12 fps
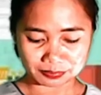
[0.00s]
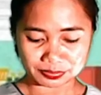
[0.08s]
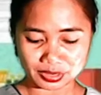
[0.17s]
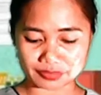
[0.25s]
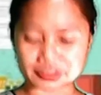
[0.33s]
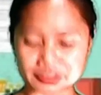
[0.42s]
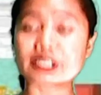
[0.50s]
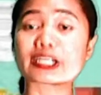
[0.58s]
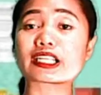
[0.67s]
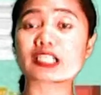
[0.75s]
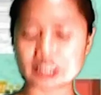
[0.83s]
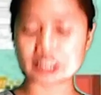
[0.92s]
of the
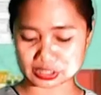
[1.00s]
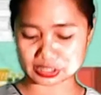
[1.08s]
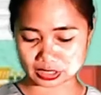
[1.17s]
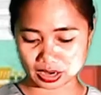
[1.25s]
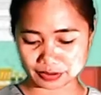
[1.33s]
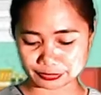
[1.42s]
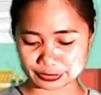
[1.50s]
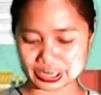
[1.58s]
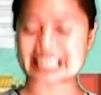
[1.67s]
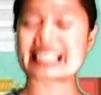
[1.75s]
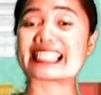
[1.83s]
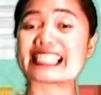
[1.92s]
circle's
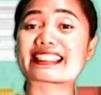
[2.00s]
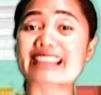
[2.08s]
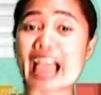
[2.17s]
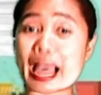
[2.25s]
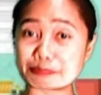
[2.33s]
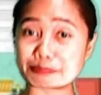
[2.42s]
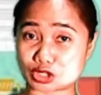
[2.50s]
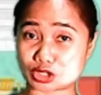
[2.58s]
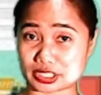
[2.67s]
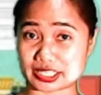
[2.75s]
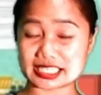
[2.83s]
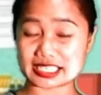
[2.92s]
circumference it
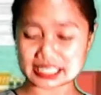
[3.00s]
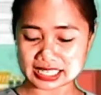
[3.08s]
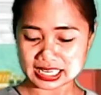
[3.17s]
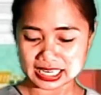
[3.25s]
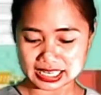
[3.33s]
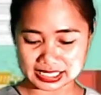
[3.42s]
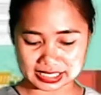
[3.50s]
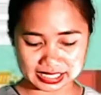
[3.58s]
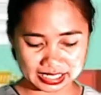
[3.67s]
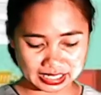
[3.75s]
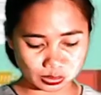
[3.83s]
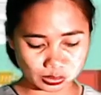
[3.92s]
captures is
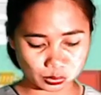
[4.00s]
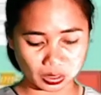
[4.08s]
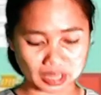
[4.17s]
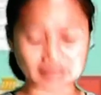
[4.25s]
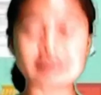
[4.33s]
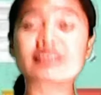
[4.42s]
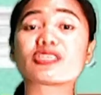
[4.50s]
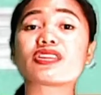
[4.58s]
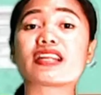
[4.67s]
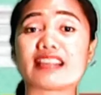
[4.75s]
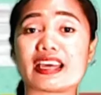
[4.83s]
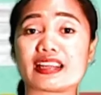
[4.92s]
equal to the
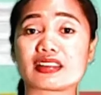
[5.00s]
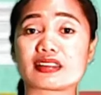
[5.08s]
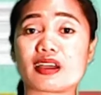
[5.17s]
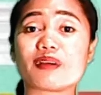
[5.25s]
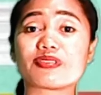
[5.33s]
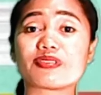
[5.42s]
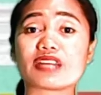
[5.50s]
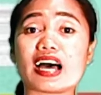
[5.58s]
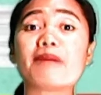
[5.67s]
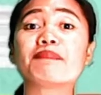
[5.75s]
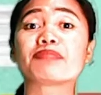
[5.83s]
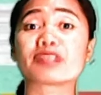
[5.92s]
length of
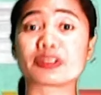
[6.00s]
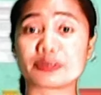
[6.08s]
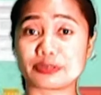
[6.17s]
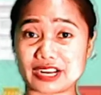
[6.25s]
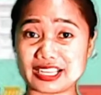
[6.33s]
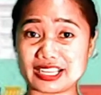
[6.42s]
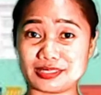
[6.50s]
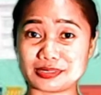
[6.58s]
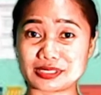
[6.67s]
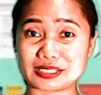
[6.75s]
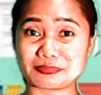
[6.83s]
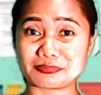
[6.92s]
the radius.
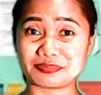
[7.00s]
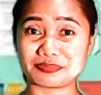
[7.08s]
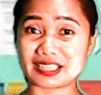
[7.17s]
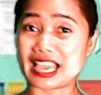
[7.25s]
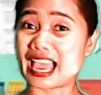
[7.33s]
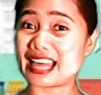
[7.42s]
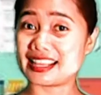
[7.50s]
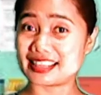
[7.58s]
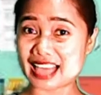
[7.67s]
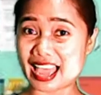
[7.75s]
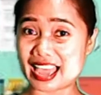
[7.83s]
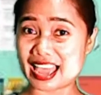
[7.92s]
And
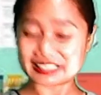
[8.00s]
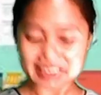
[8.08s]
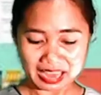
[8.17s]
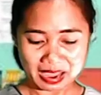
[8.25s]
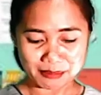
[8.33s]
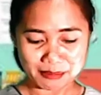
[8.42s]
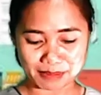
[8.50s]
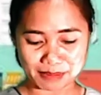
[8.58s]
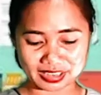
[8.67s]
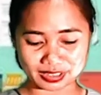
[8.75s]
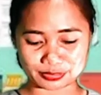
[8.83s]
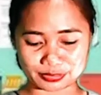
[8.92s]
then, by
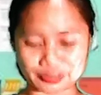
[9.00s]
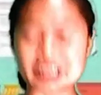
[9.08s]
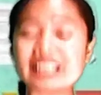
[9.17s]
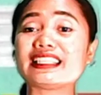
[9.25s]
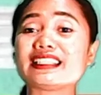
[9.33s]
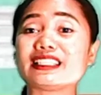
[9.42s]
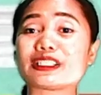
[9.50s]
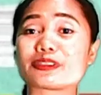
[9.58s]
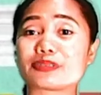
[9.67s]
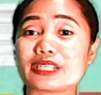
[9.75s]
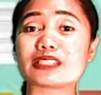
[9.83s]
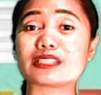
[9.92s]
converting
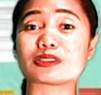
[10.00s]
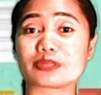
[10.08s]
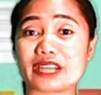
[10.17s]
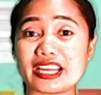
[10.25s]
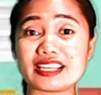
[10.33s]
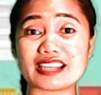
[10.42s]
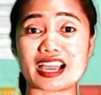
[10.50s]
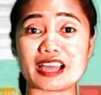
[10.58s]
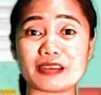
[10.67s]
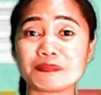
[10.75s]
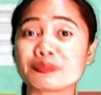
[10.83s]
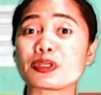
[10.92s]
degree to radian,
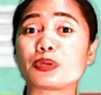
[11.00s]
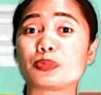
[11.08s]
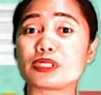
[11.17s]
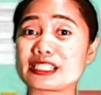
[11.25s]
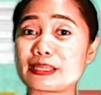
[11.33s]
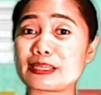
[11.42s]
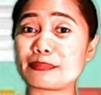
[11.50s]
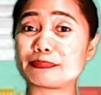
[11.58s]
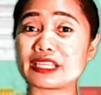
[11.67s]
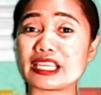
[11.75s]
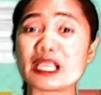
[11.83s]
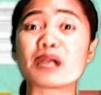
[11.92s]
we
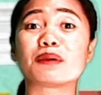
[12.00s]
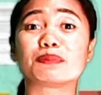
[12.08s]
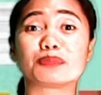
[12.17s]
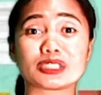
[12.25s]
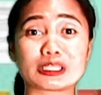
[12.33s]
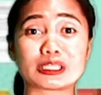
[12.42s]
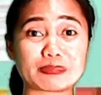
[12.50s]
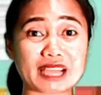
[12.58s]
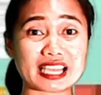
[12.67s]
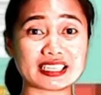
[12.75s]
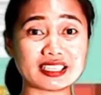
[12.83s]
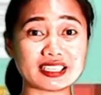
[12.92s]
simply multiply
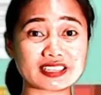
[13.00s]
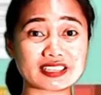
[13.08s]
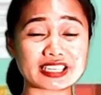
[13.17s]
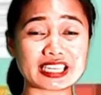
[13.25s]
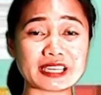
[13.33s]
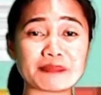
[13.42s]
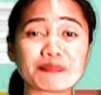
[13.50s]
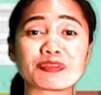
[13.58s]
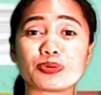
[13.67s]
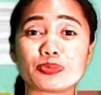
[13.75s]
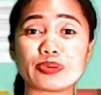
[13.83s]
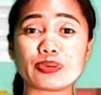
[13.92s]
the degree
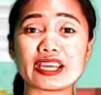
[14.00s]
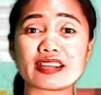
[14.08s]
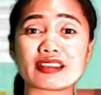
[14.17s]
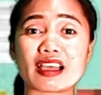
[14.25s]
with